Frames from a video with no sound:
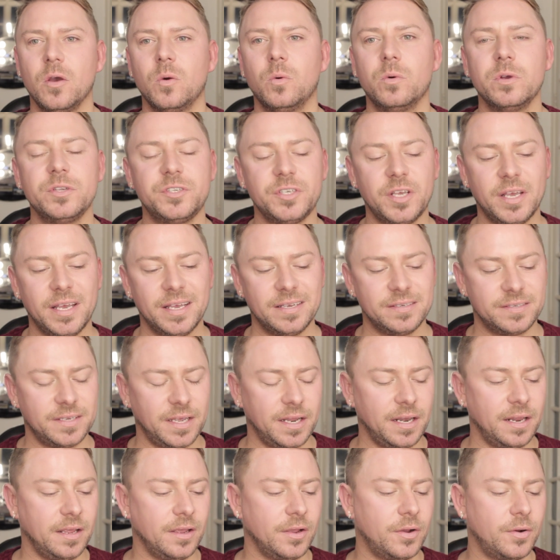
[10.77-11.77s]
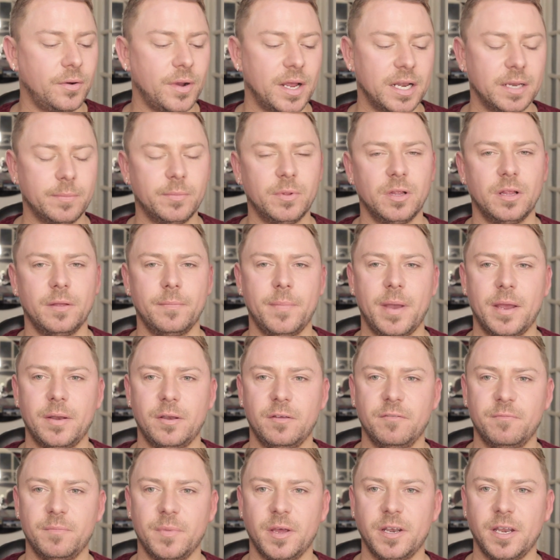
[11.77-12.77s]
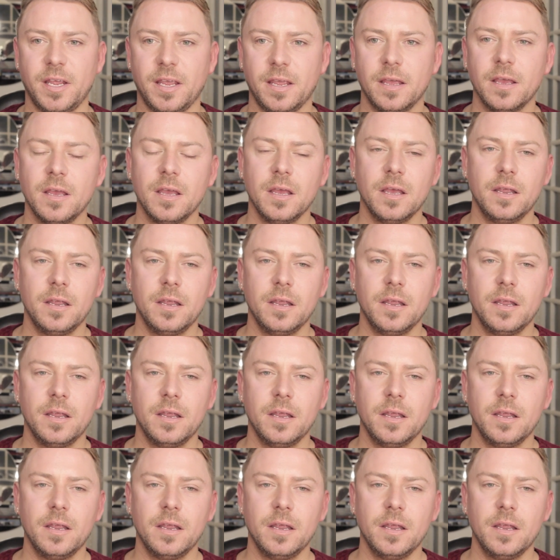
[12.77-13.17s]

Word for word: which is an incredible amount of money.